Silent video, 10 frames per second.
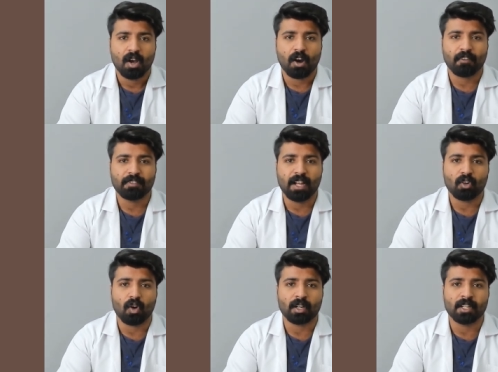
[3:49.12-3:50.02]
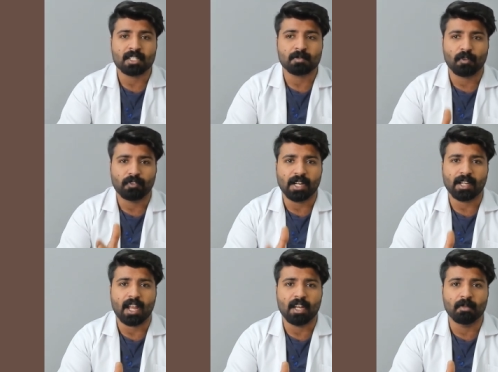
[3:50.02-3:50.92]
of that organism of that
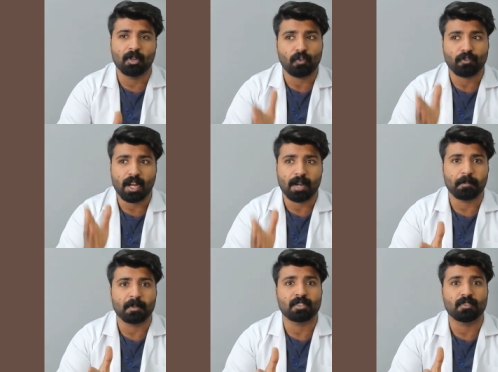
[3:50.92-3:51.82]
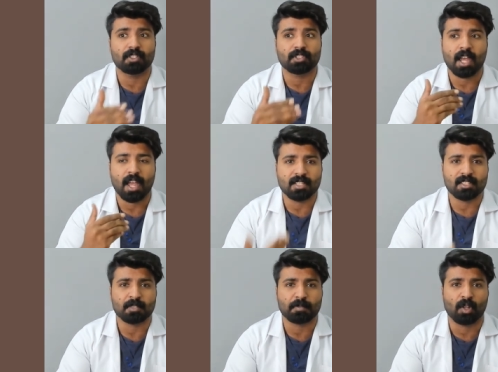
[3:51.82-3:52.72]
animal or of that person which has
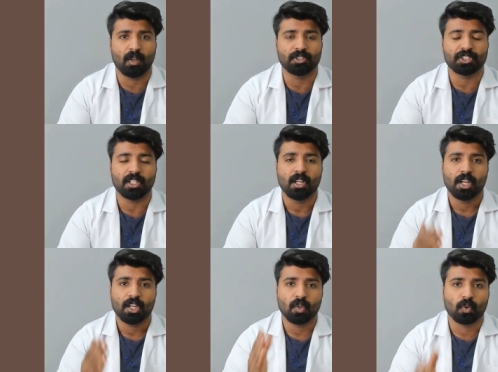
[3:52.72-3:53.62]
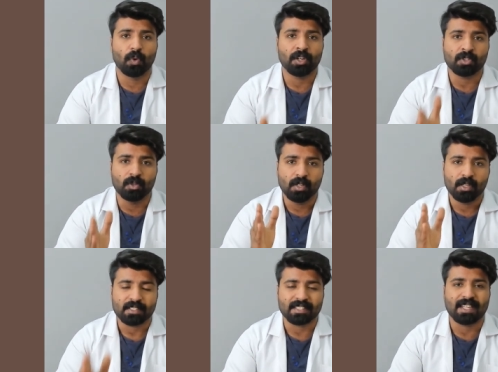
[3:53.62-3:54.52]
this pathology you're going to
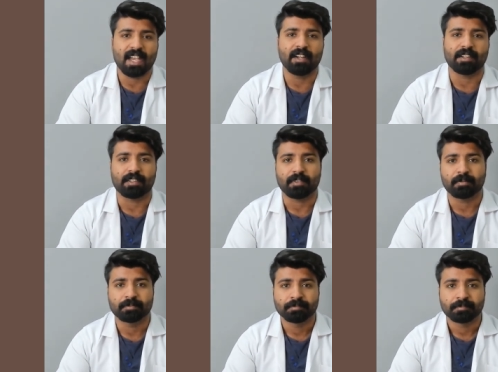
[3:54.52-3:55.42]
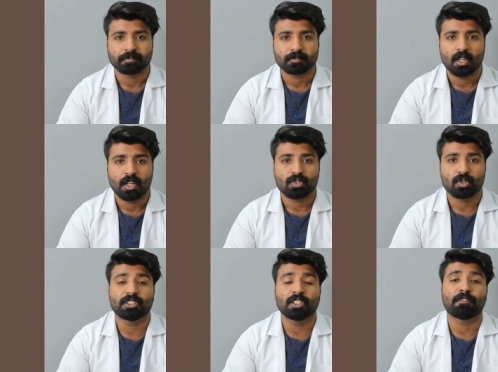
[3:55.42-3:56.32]
get it so
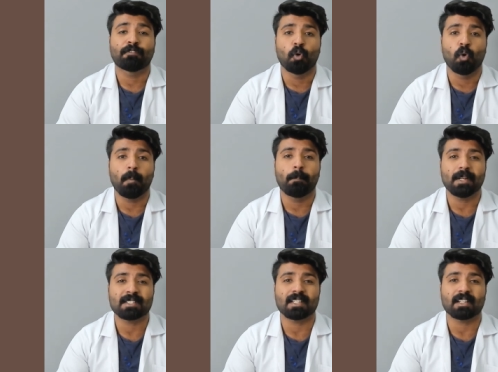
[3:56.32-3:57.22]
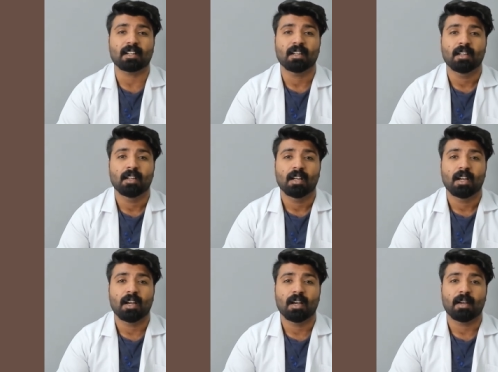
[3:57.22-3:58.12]
these are the four basic
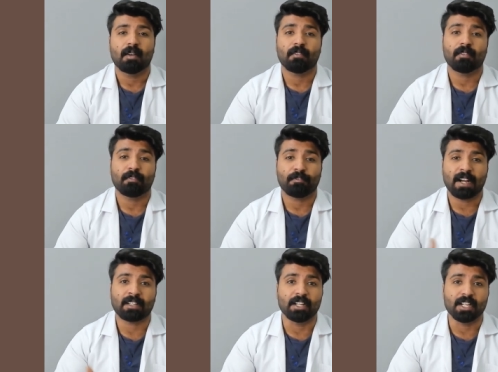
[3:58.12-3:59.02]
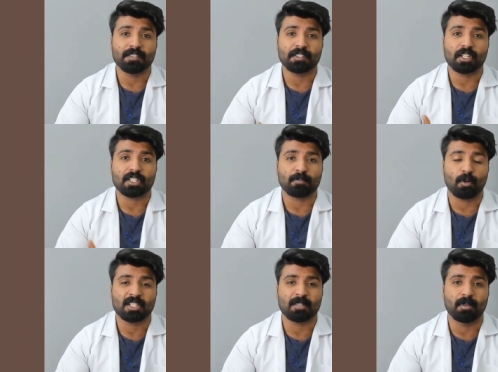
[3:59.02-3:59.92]
uh, factors which are
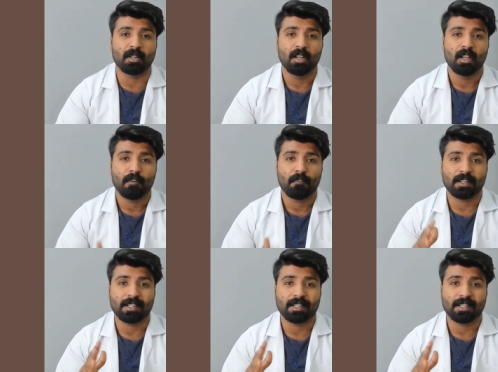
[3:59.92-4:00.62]
responsible for